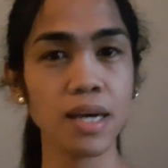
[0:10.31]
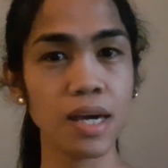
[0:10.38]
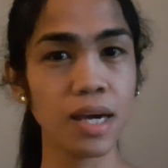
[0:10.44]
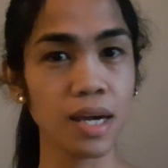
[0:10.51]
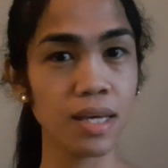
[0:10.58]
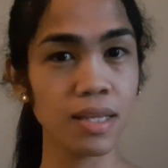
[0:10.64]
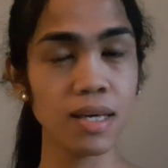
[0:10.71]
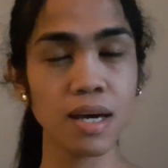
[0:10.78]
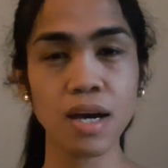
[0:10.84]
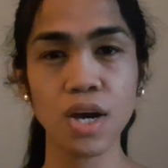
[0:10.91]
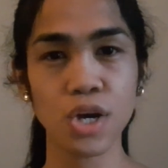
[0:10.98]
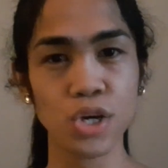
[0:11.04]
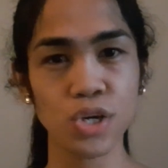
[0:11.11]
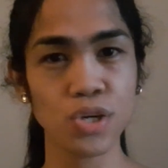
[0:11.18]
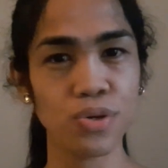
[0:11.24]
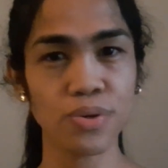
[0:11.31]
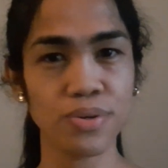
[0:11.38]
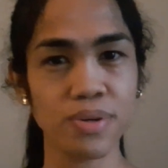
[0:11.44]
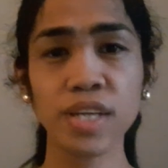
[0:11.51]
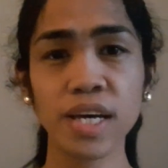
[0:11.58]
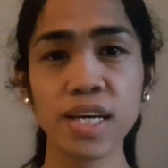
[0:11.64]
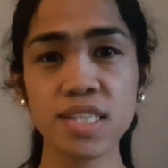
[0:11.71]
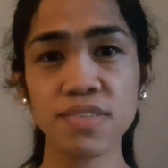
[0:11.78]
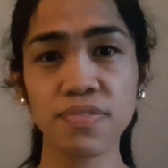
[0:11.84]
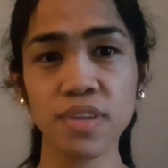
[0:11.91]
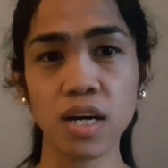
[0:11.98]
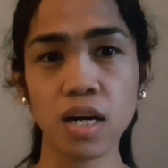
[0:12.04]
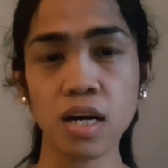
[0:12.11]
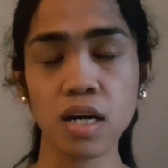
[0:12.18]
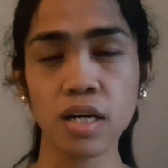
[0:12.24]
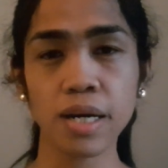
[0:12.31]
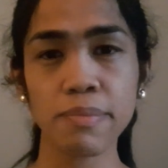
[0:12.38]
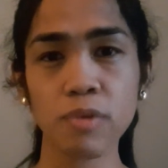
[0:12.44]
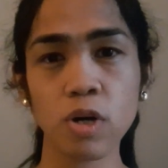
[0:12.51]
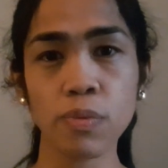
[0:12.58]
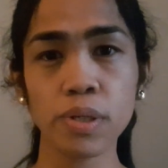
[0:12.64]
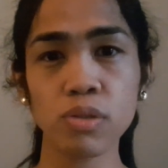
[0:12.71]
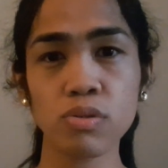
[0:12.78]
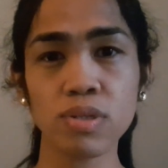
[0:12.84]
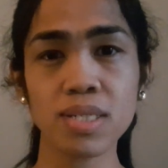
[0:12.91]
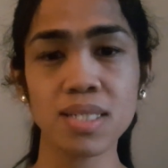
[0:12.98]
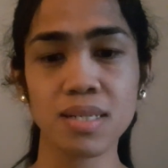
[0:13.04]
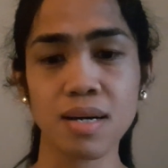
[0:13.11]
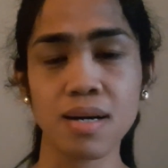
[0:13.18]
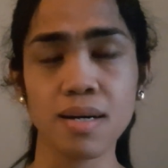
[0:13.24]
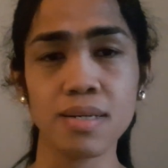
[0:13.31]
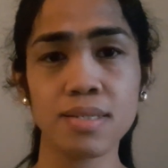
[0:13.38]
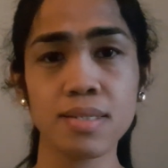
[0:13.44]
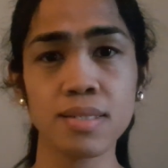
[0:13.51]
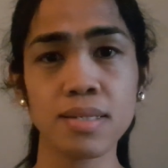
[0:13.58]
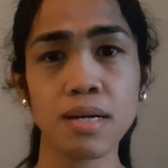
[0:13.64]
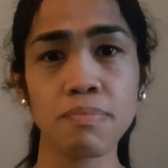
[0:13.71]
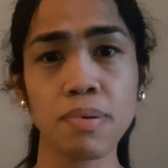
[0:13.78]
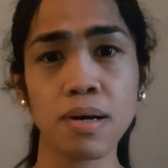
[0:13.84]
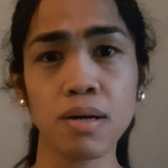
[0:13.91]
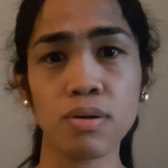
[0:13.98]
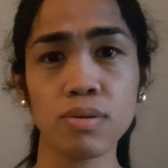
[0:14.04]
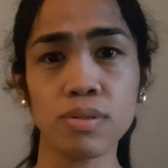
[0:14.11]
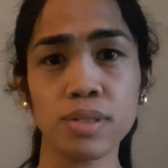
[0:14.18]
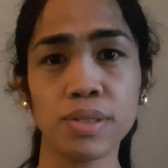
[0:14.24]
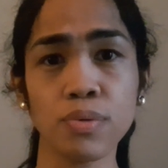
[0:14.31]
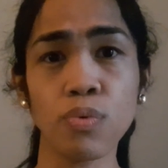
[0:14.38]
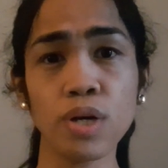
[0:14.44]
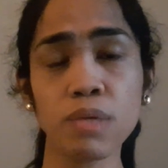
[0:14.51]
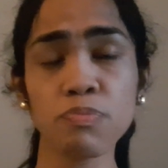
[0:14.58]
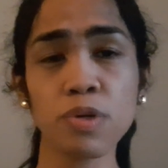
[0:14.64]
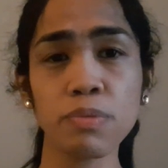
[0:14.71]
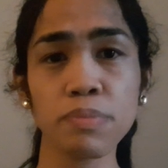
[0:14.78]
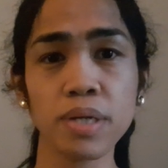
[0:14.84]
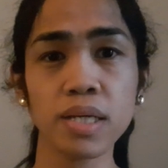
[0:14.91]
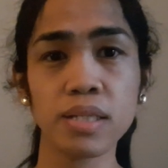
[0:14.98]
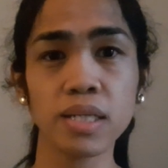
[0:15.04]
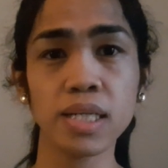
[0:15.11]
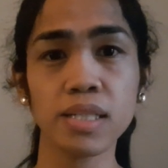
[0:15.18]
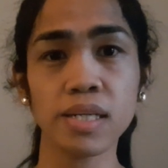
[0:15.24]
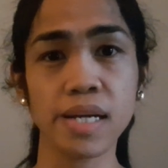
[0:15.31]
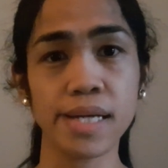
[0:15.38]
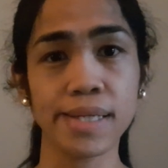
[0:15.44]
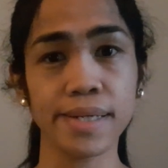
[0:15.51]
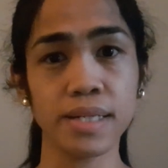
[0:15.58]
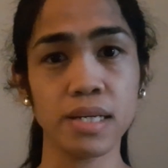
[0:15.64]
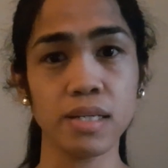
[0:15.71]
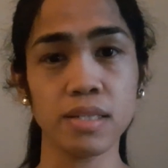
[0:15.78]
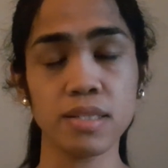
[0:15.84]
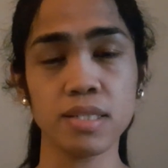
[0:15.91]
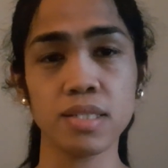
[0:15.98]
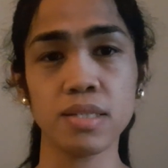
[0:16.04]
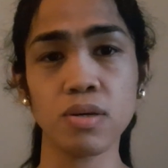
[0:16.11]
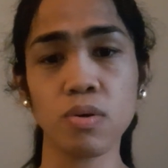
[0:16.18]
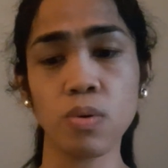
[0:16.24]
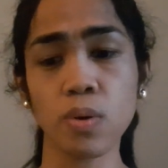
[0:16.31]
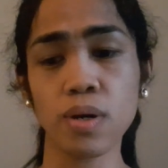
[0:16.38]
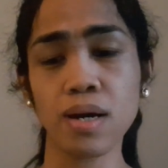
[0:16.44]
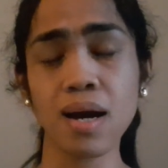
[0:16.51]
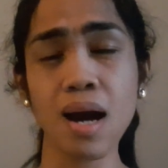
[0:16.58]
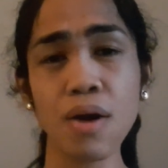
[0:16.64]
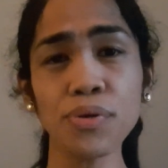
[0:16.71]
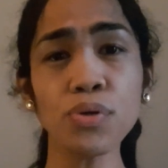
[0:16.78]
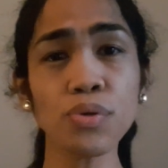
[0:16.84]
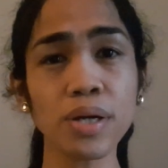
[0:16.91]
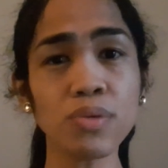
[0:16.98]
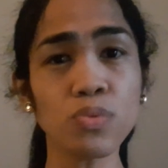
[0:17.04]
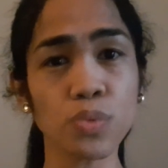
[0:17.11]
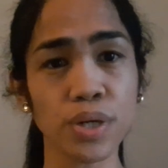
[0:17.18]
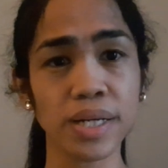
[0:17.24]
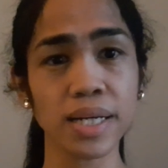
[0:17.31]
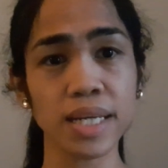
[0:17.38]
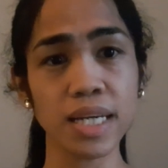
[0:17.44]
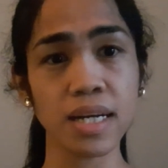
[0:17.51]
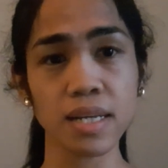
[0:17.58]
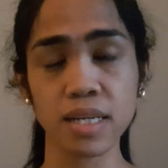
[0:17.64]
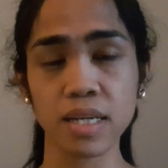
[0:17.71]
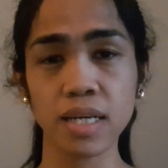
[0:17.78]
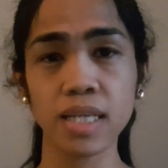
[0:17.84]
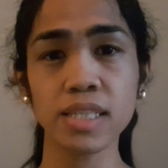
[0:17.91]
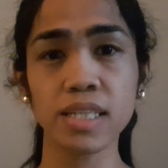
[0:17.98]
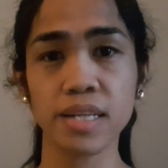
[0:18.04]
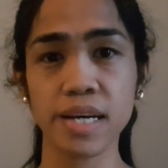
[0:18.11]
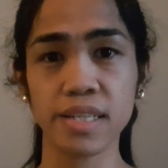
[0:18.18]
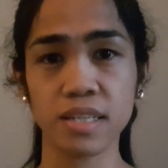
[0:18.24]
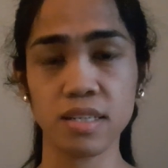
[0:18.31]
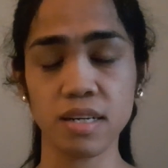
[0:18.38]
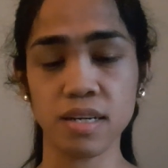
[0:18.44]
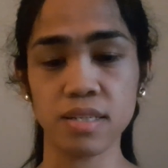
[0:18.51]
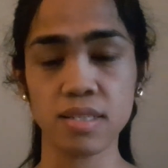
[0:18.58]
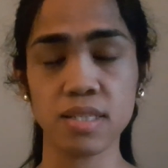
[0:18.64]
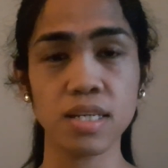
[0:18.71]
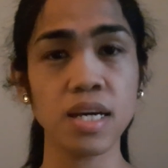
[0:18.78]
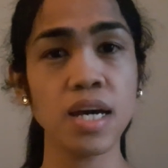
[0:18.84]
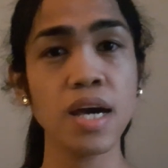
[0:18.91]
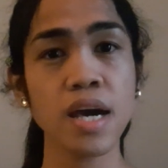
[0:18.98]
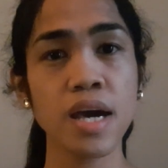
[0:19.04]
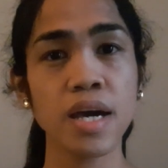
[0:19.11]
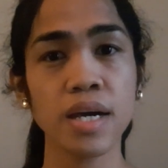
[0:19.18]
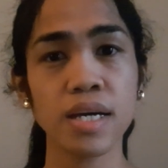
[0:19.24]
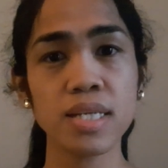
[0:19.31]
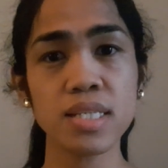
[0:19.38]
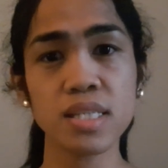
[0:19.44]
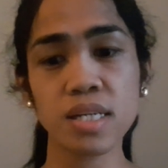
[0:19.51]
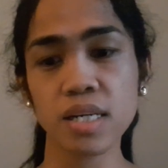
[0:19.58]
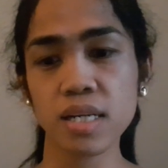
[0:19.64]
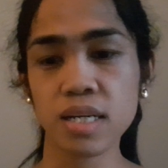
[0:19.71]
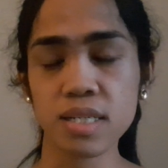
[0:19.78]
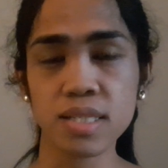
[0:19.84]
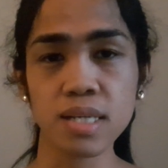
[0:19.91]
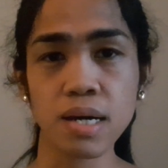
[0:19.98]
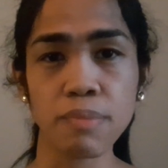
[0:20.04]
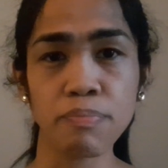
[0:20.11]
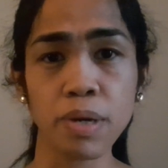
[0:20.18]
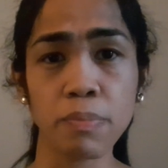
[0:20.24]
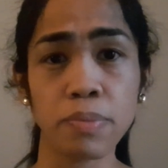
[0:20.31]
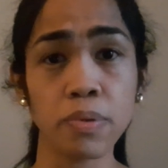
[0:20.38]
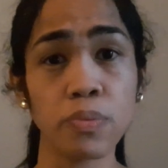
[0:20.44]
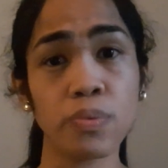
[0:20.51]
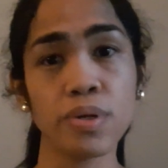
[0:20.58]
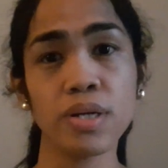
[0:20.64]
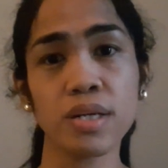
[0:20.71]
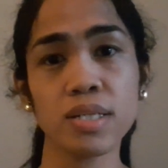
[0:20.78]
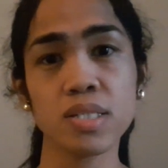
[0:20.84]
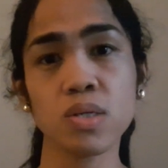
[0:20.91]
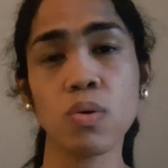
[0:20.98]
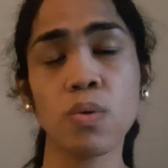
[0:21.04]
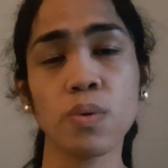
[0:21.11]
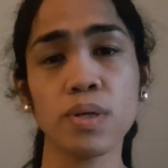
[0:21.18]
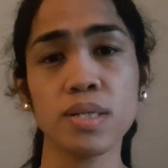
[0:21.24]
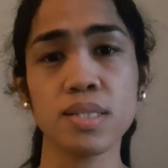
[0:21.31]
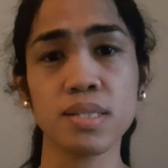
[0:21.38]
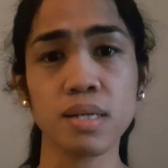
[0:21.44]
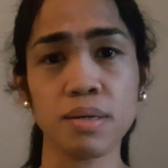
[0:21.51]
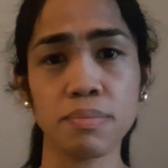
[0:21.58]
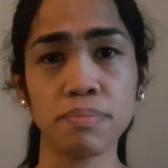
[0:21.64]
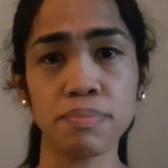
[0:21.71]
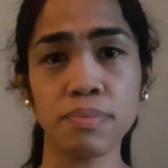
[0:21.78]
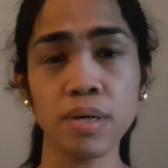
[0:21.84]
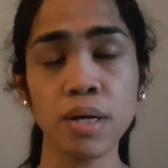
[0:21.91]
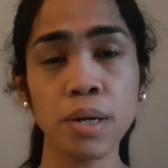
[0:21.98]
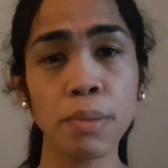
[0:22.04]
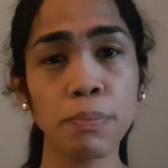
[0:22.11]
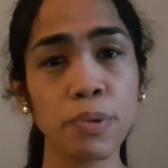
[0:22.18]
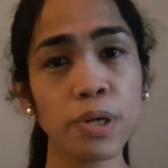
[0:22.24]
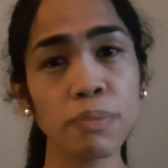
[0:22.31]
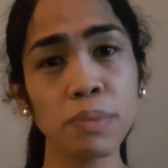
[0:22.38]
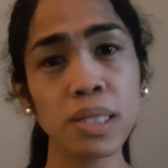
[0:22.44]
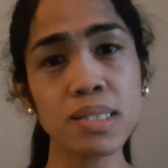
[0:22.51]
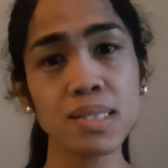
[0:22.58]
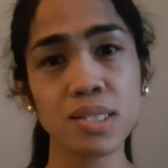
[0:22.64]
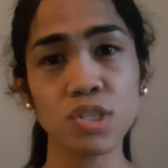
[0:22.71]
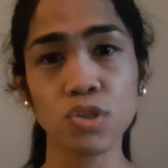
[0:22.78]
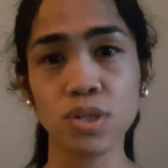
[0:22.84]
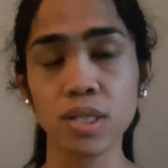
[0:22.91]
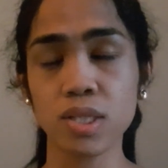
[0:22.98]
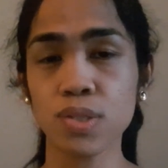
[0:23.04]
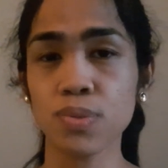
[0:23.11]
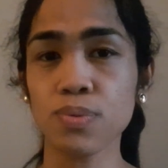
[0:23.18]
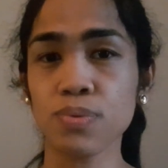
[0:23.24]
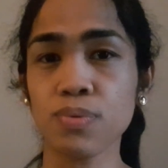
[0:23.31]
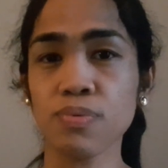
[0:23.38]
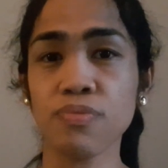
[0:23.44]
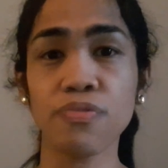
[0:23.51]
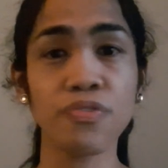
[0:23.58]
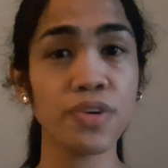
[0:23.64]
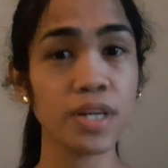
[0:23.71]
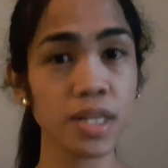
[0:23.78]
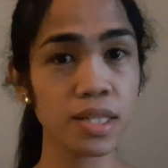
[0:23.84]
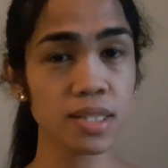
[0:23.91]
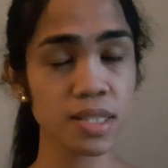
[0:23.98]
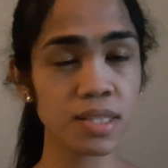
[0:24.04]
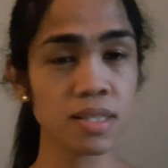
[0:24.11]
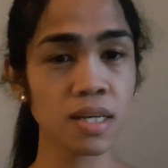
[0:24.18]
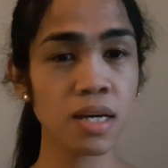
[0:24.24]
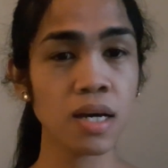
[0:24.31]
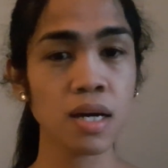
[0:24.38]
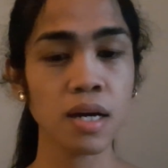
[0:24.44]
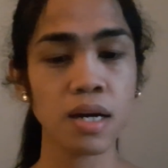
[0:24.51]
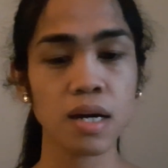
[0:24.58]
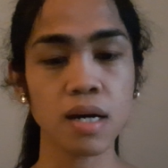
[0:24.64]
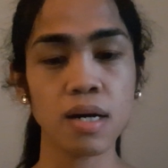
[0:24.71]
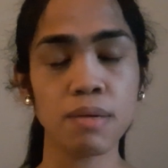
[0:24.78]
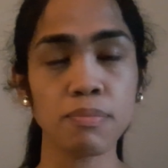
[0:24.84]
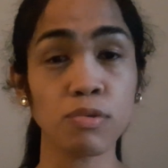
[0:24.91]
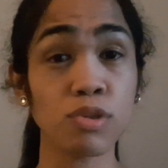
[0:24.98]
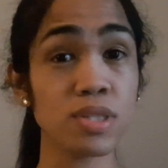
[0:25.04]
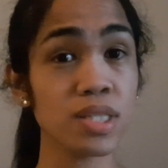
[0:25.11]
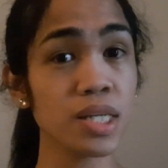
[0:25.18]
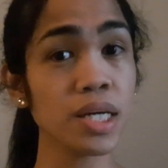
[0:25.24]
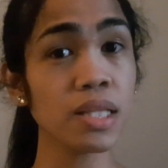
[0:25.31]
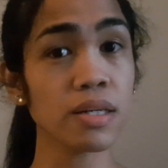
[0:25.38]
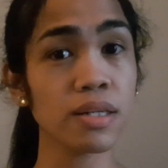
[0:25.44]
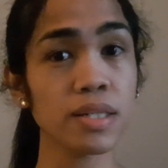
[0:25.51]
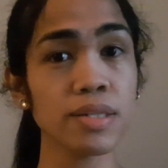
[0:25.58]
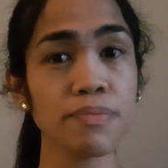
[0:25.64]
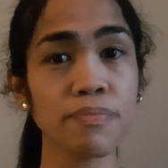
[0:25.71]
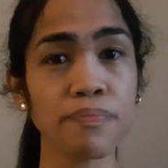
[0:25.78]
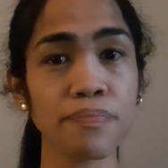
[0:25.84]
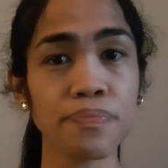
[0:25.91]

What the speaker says: in Europe. Today's vlog, I'm going to discuss about the work permit in the Netherlands, or how you can work legally in the Netherlands. Is there some paperwork or some permits that you need to first consider